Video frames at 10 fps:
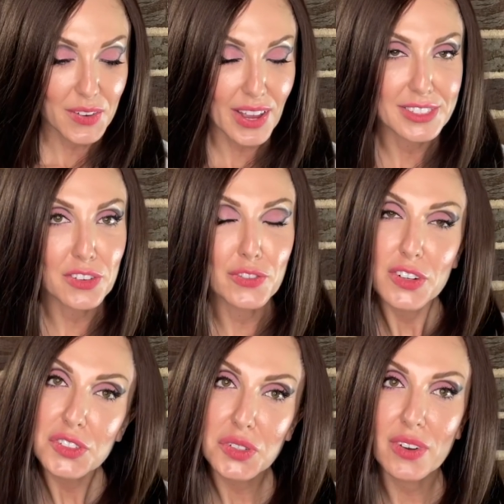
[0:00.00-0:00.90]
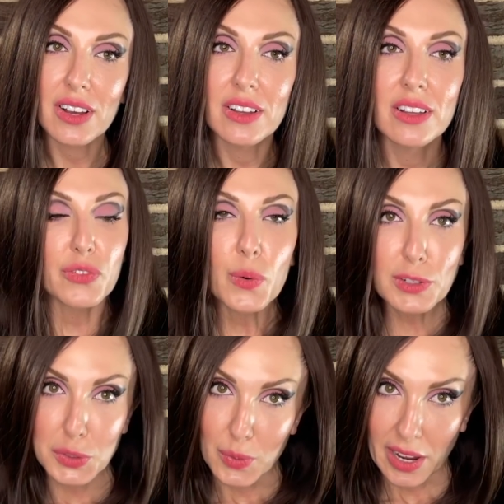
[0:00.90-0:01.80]
Okay, so first of all,
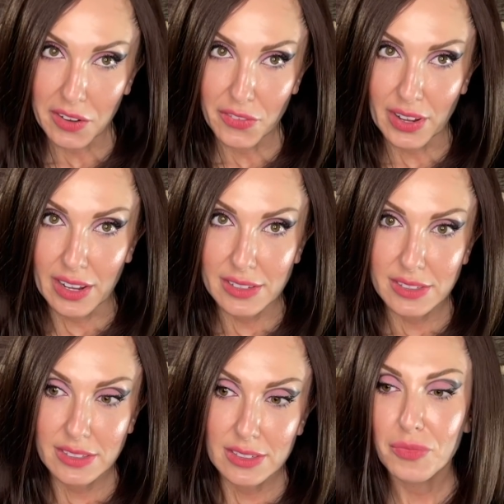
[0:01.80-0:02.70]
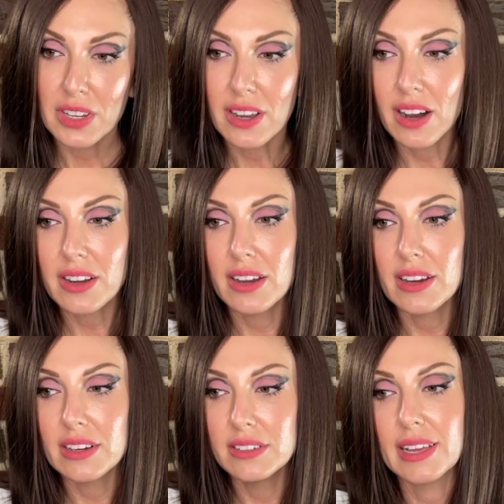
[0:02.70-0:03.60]
for Swine Fest,
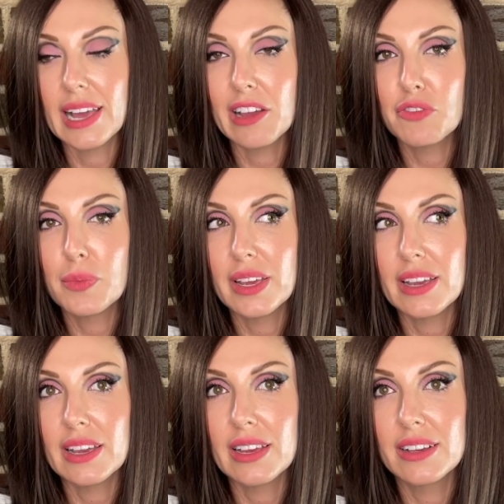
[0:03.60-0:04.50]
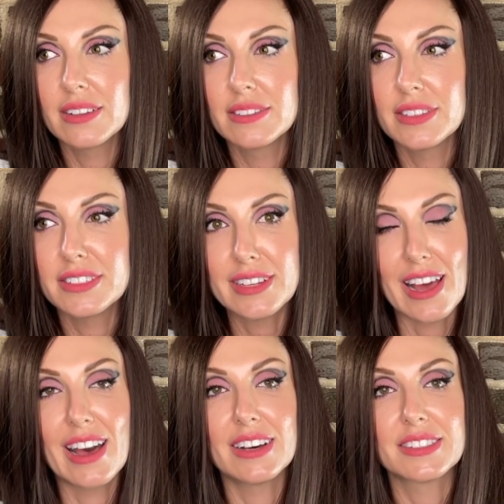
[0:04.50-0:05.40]
Gaga gave me the
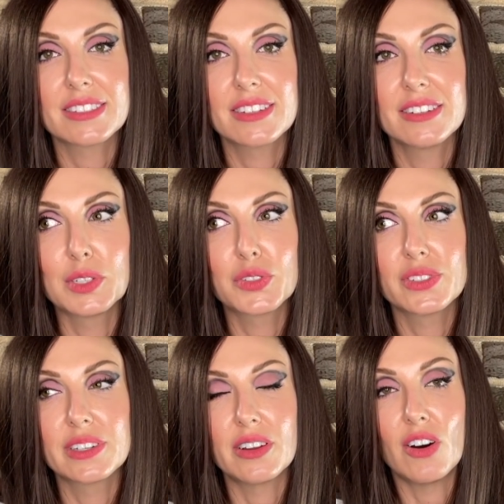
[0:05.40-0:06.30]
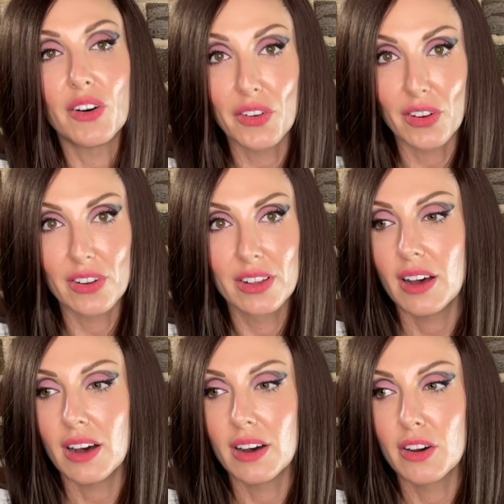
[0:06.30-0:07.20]
task, which was an honor,
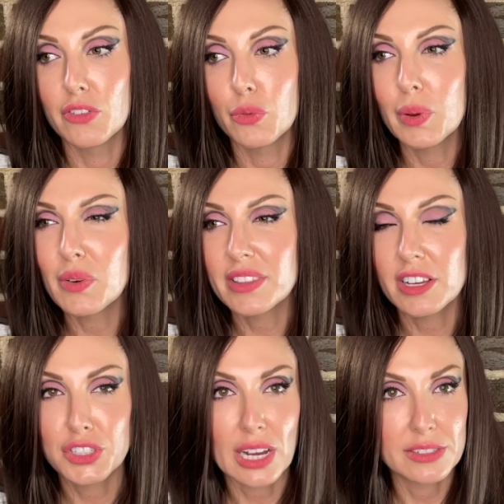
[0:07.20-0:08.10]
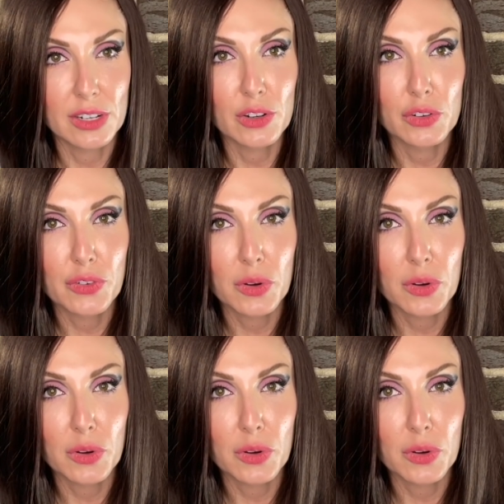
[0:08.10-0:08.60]
of, we were at the Chateau for